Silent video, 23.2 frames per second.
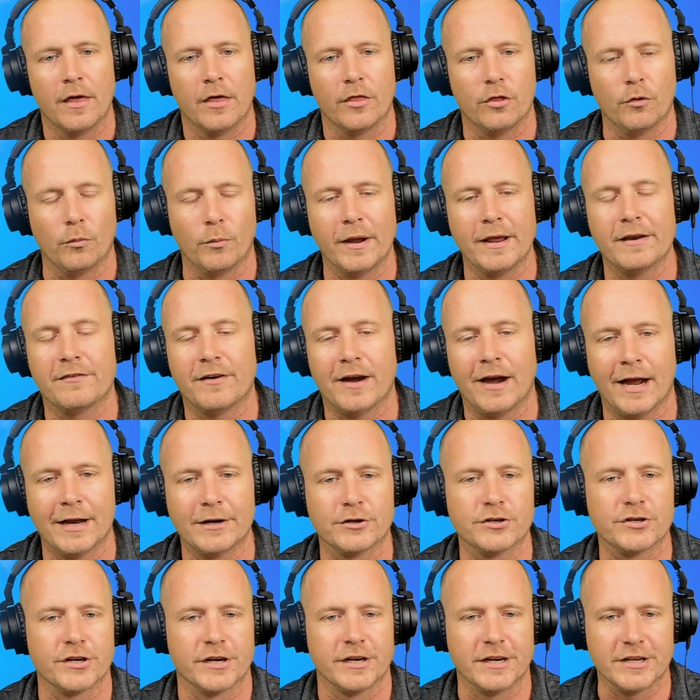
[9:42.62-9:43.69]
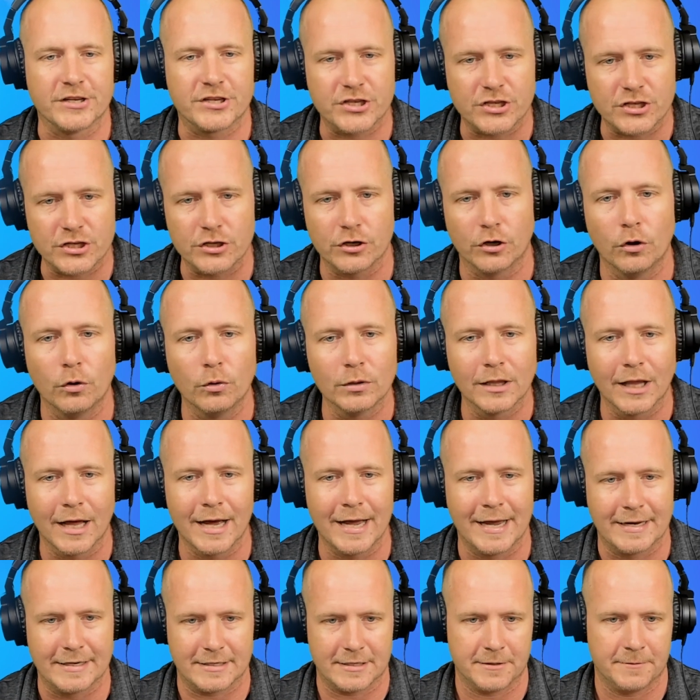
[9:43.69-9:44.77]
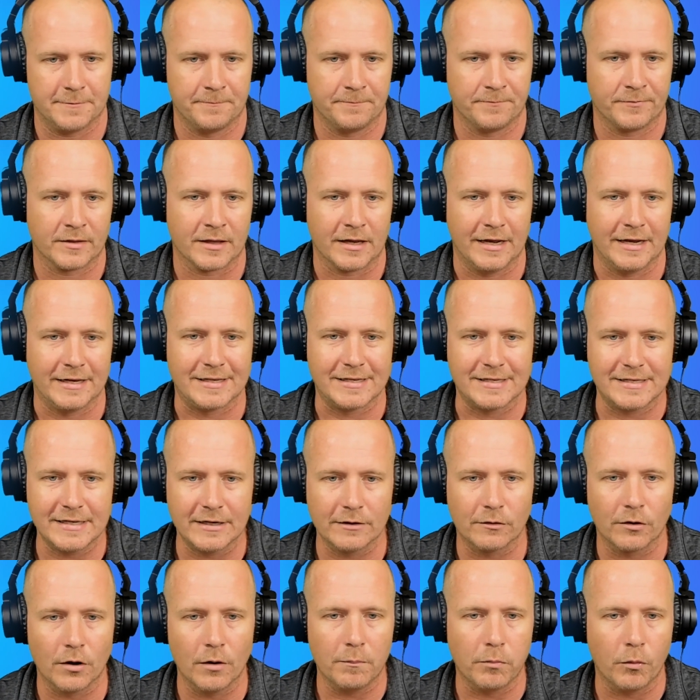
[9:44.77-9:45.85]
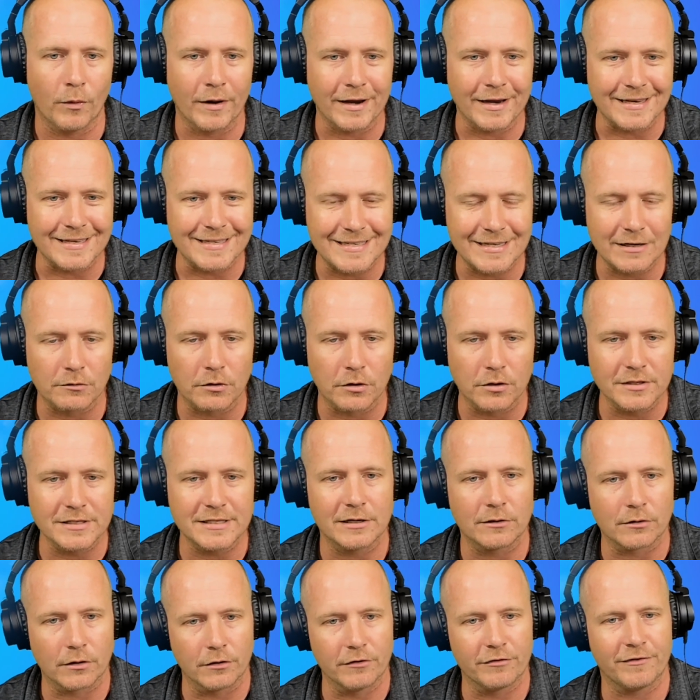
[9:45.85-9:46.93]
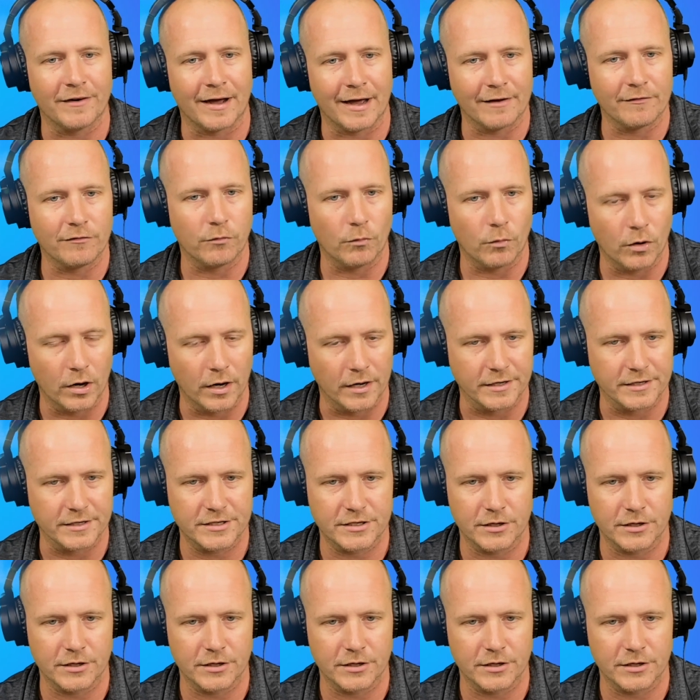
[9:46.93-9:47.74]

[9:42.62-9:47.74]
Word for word: The weight of hydrogen is so light, it's 0.0051.